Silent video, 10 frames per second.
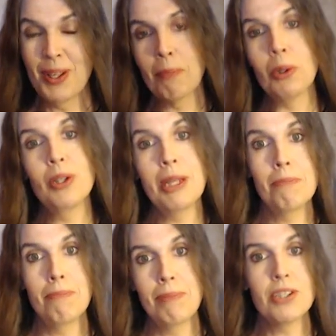and pull
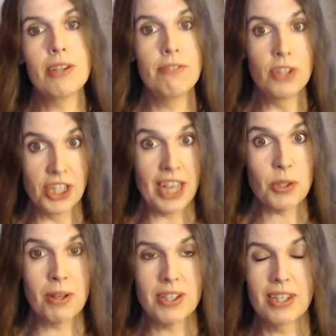in bits of your
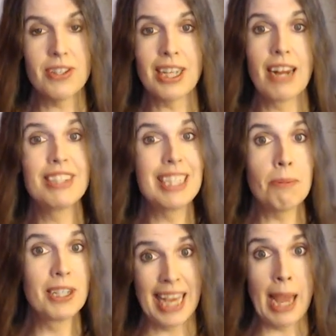chest resonance and kind of a
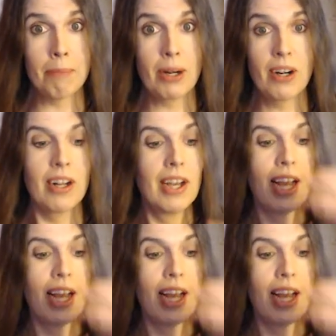deeper timbre.